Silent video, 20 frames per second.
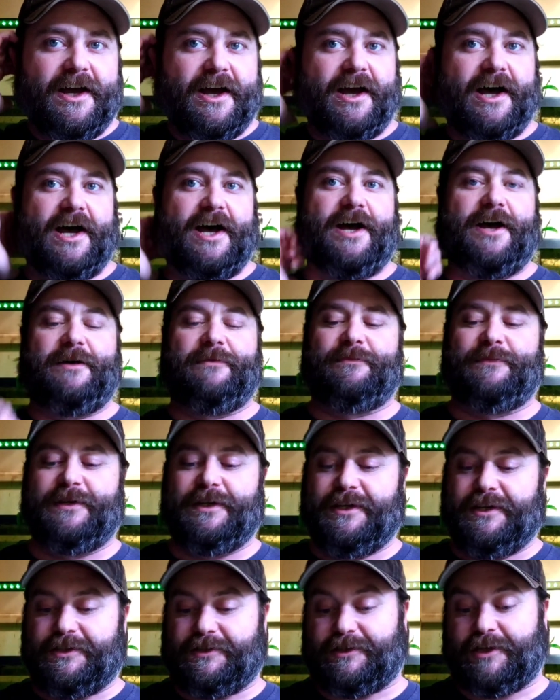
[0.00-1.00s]
Um,
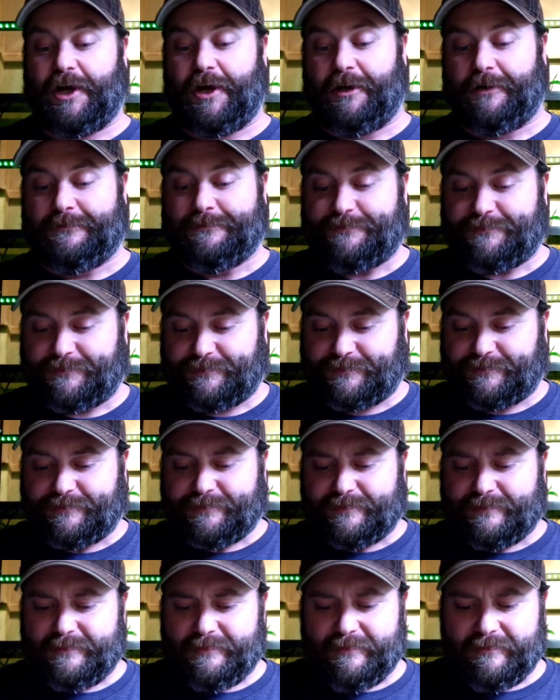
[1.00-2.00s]
so,
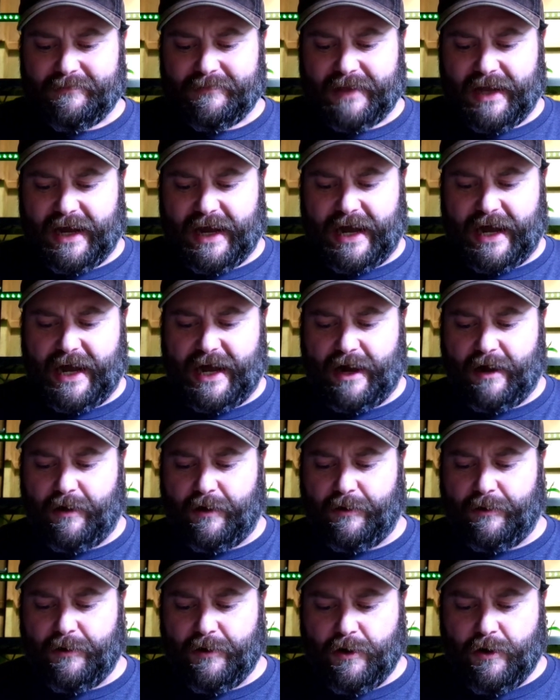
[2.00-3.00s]

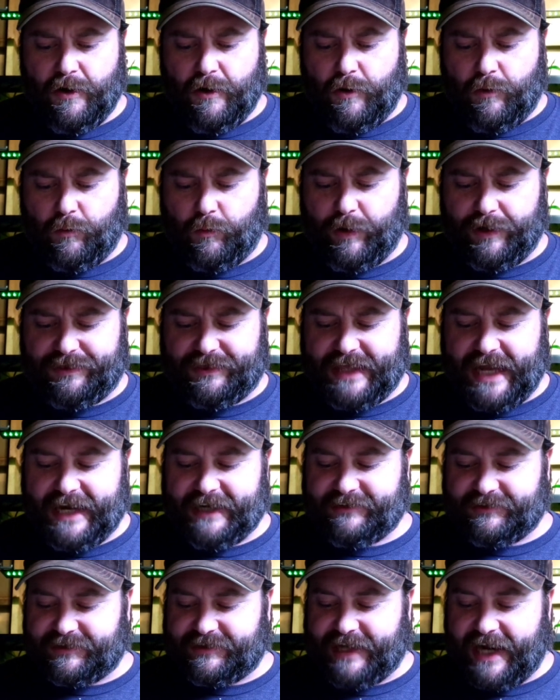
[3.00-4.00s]
uh, with
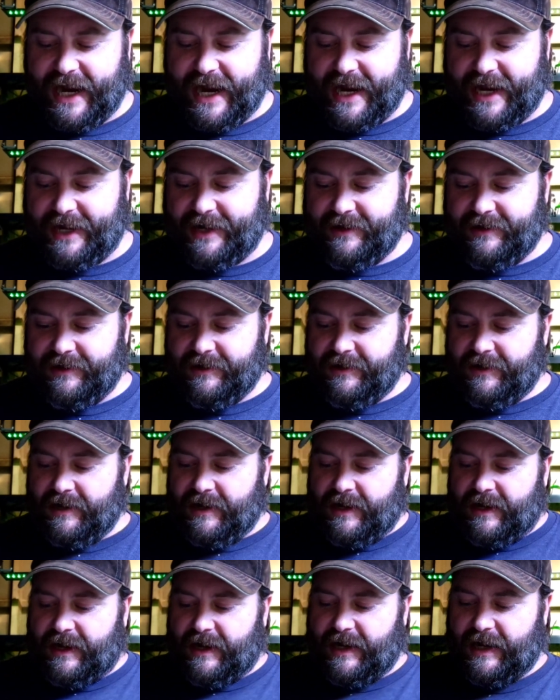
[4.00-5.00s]
that said,
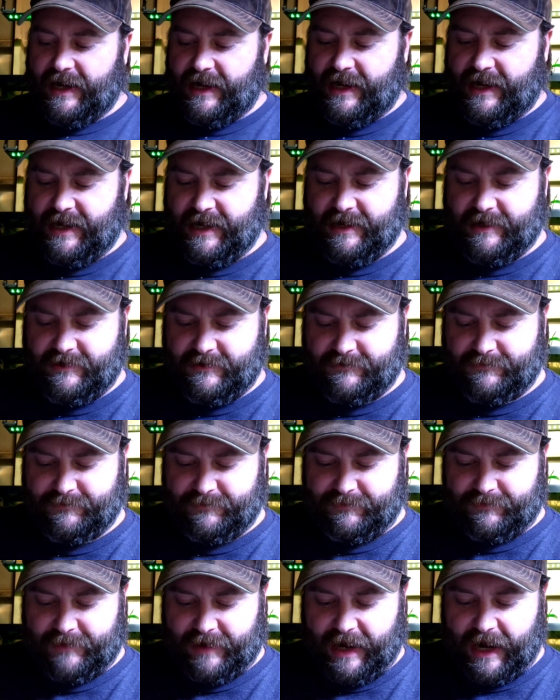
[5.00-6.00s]

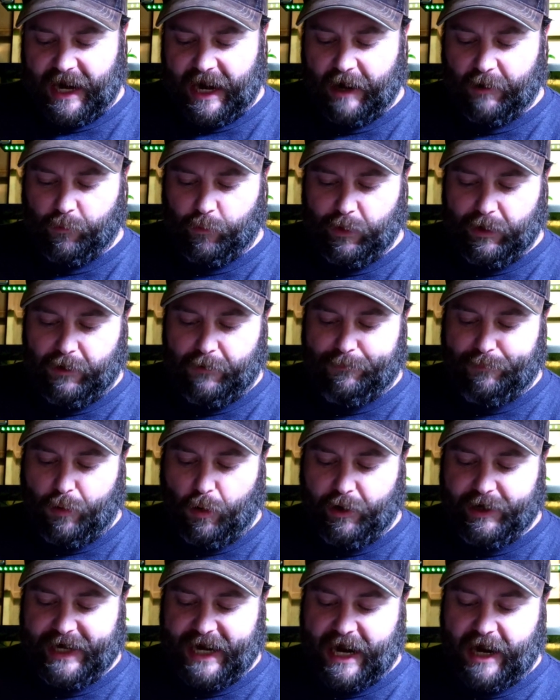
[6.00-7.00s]
um, I will
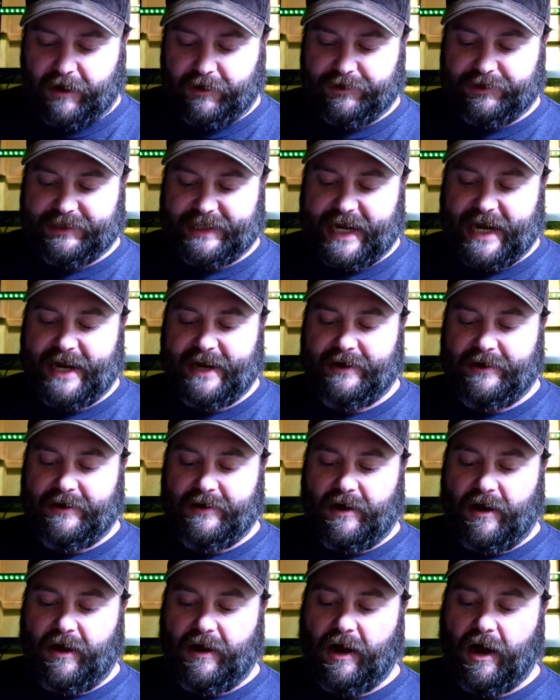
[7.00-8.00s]
point out that
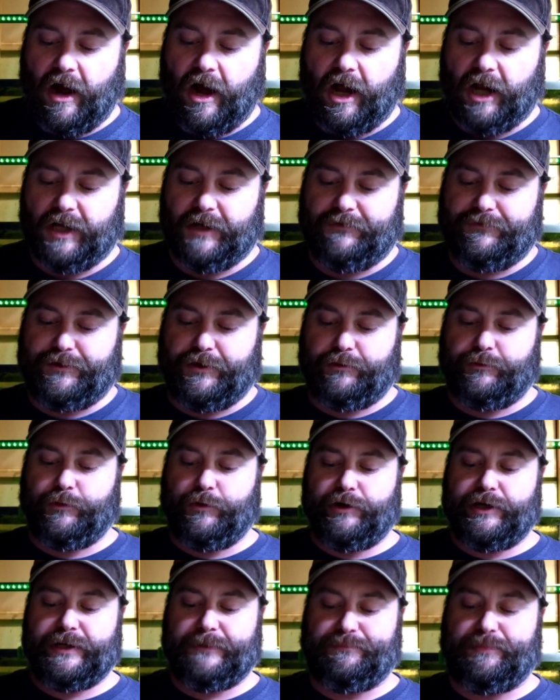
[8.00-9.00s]
all of the
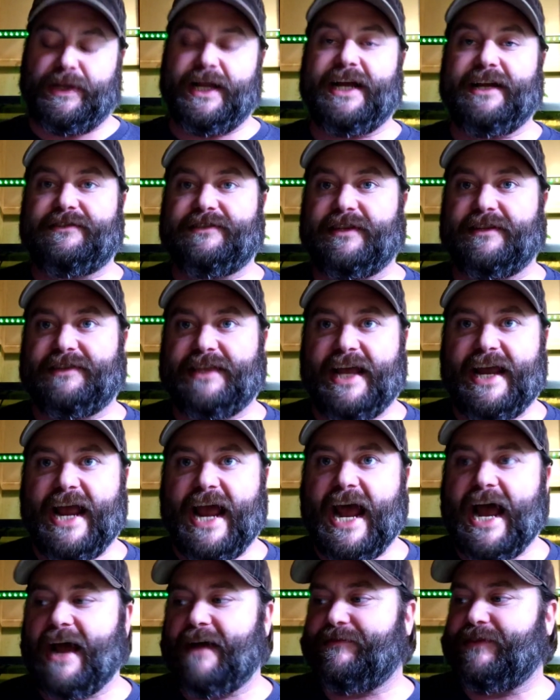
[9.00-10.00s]
rooted plants that they
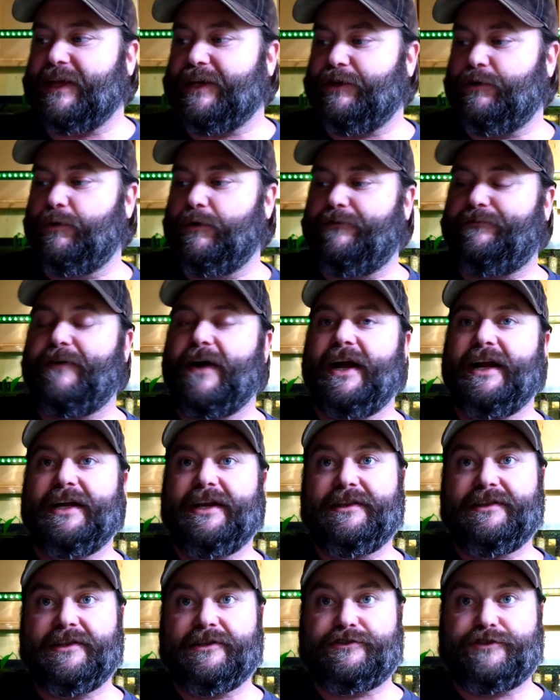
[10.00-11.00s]
have that you will
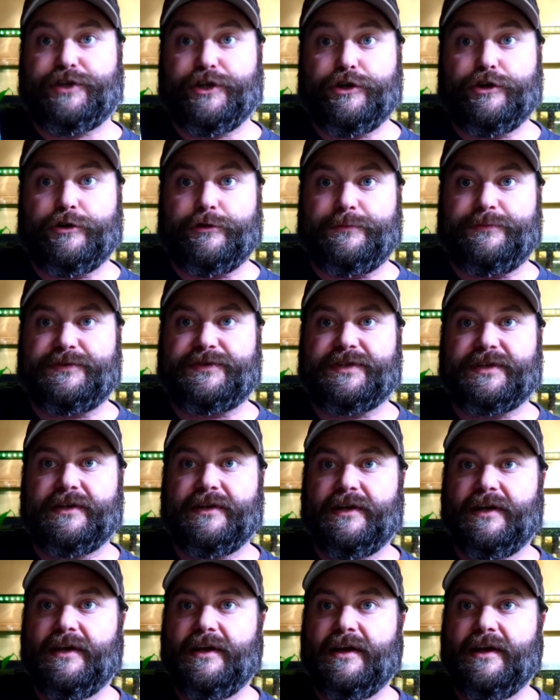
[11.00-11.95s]
find in the tubes